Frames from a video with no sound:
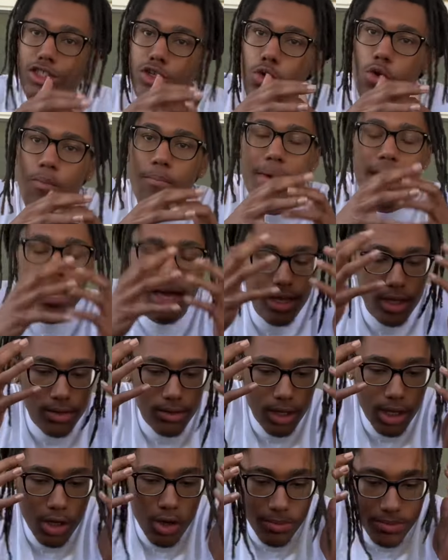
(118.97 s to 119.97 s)
You will make,
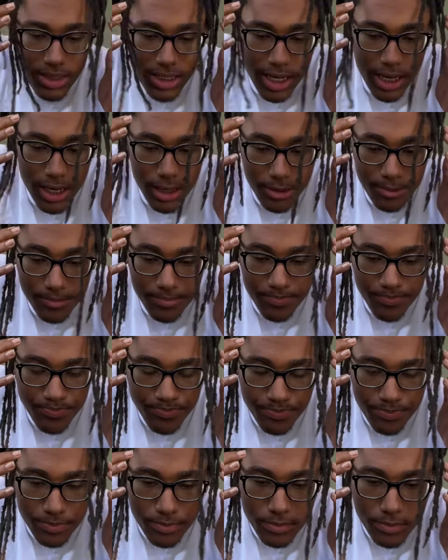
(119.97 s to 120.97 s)
you know what I'm saying,
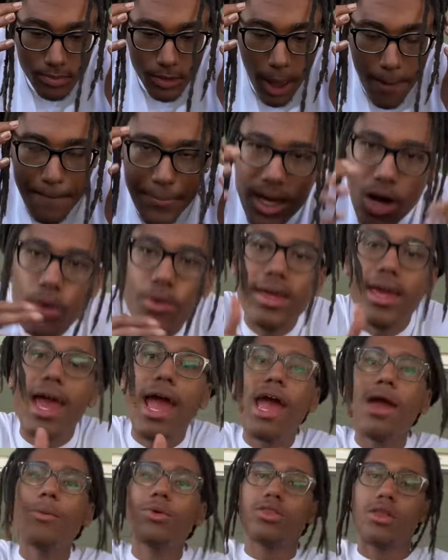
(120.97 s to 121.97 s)
be
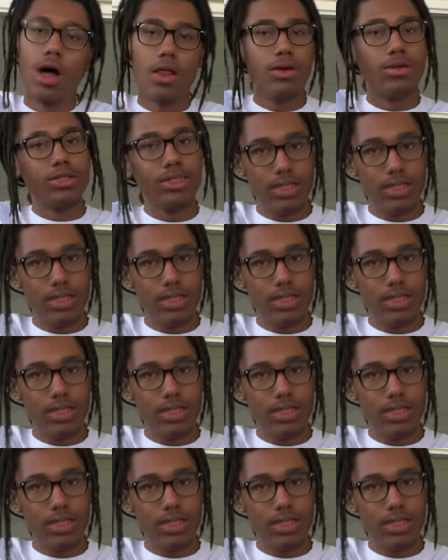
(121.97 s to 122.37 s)
okay with all those